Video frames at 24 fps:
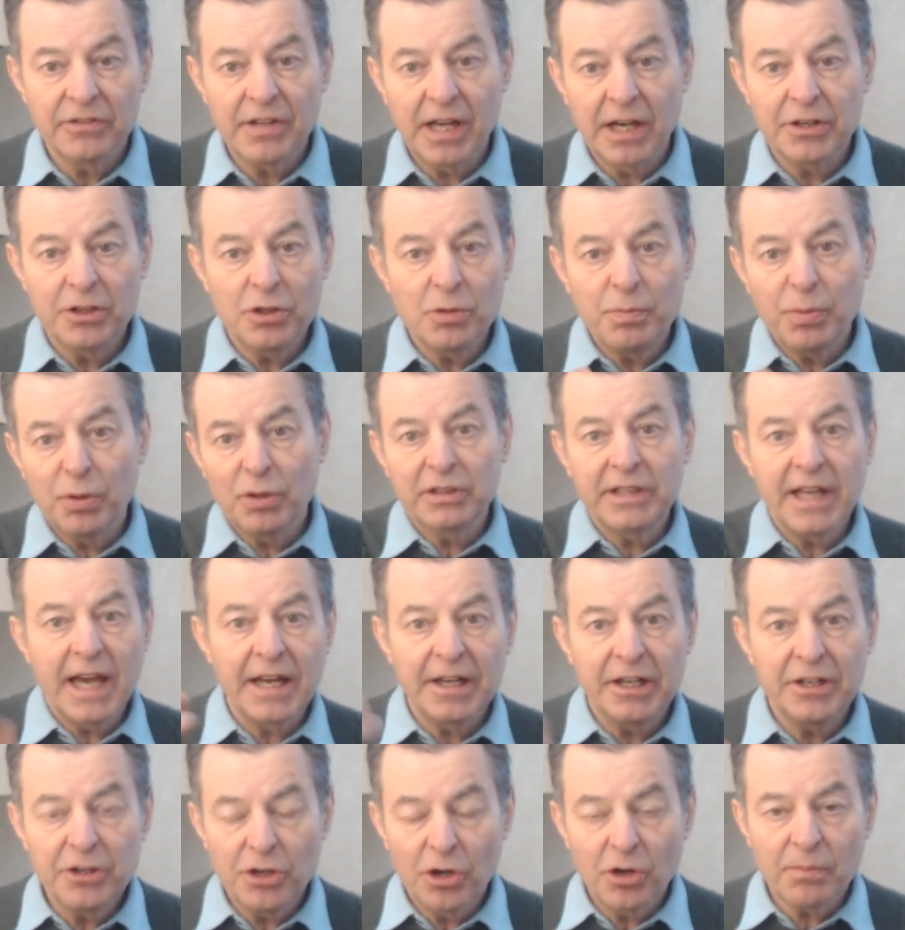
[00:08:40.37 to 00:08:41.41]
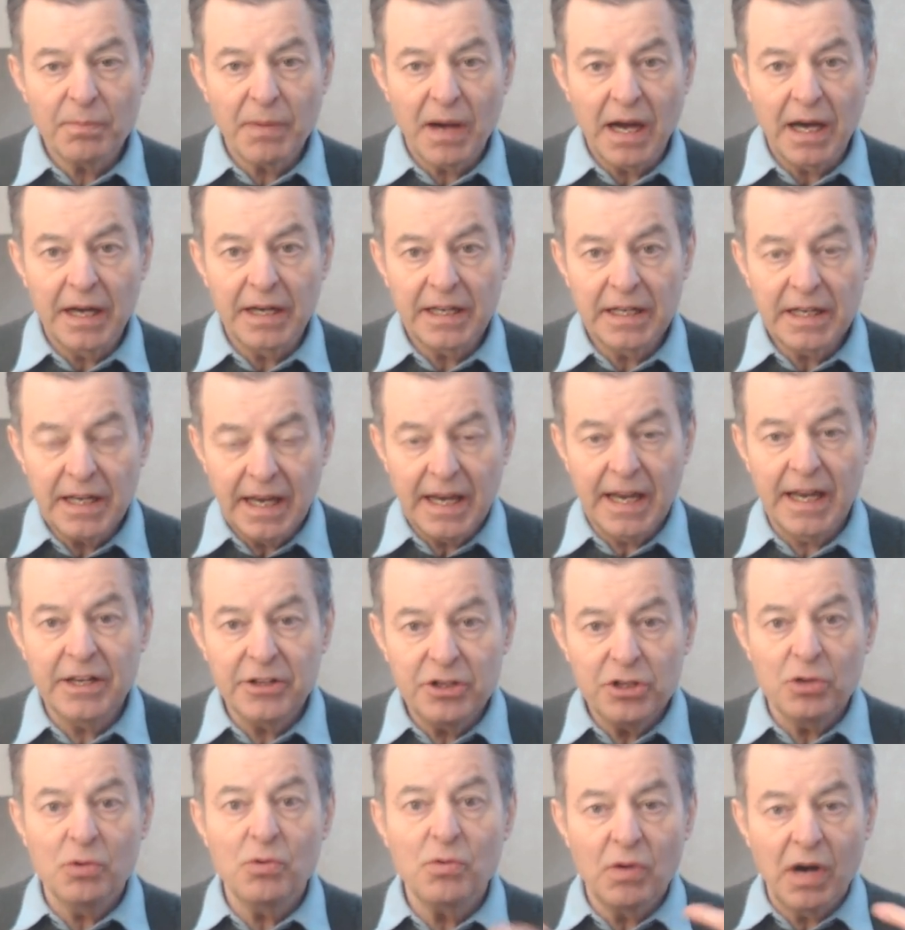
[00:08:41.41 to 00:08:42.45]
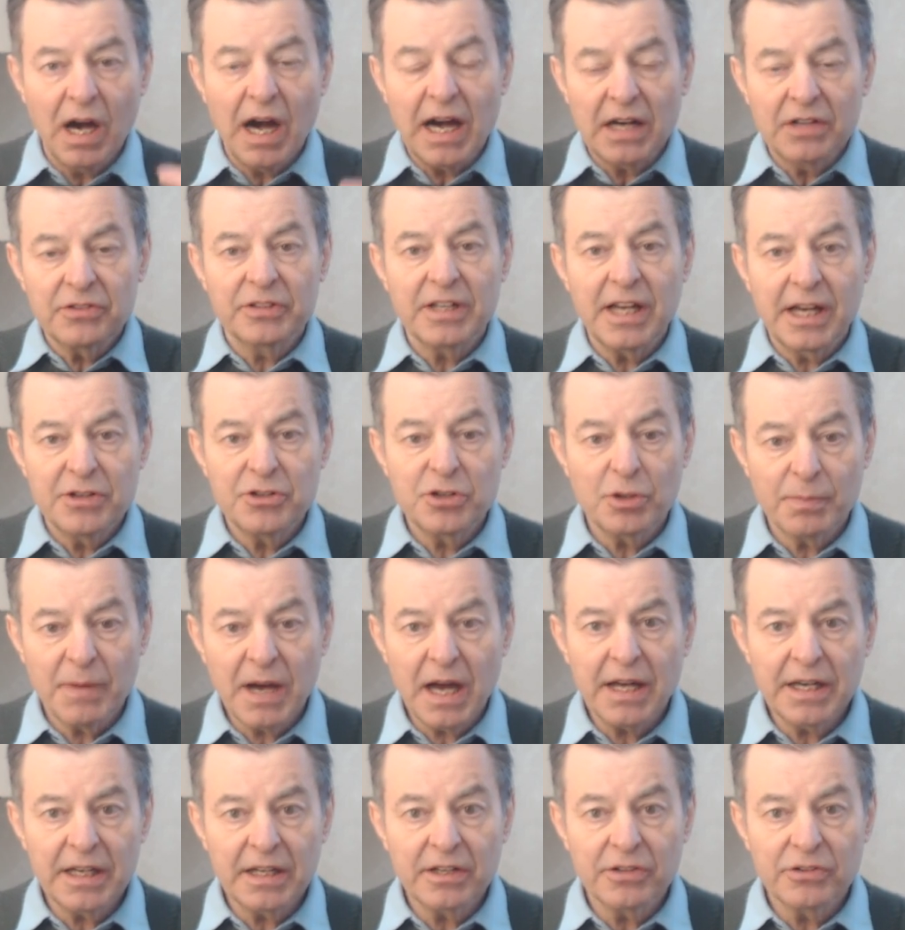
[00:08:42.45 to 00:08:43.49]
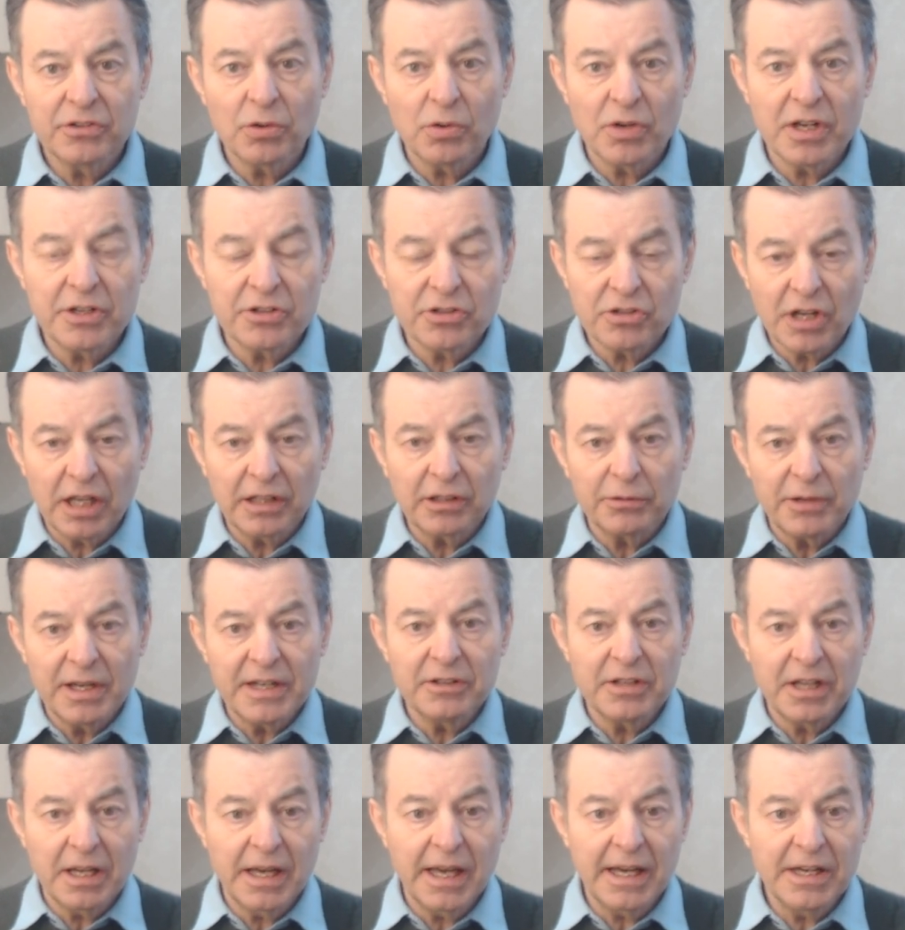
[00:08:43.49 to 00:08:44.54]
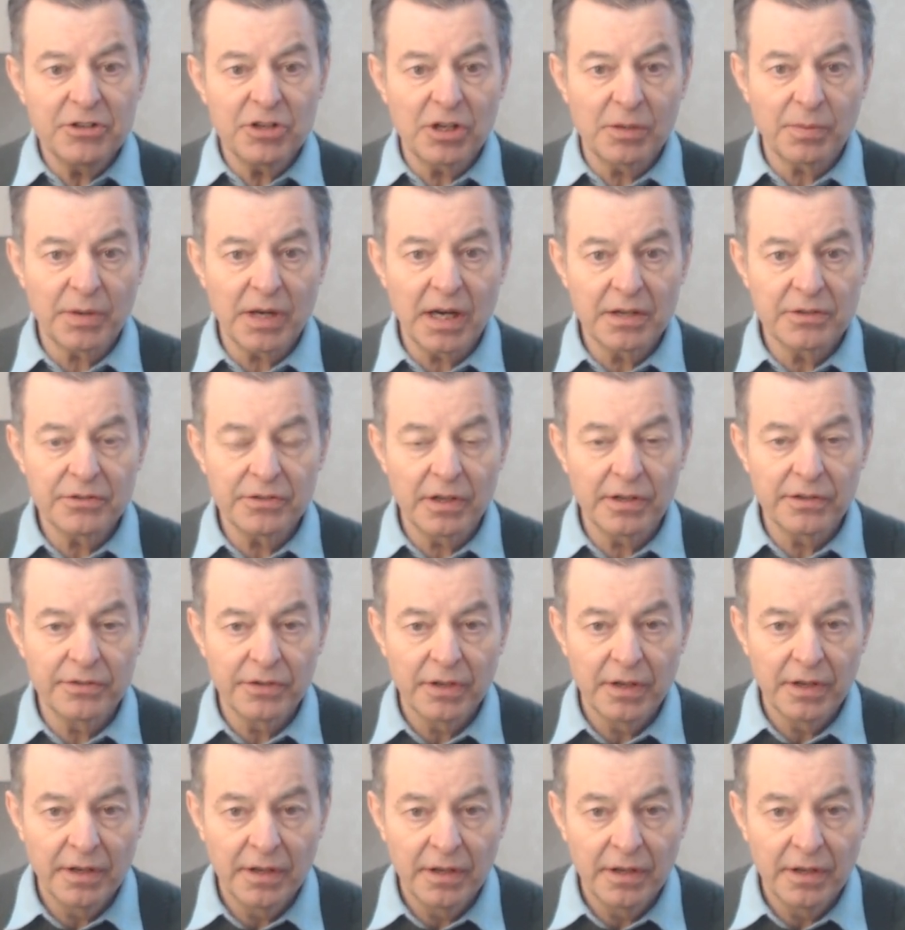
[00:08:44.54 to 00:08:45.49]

Now you put that in your body and you oxidize your body. So we accelerate the aging process.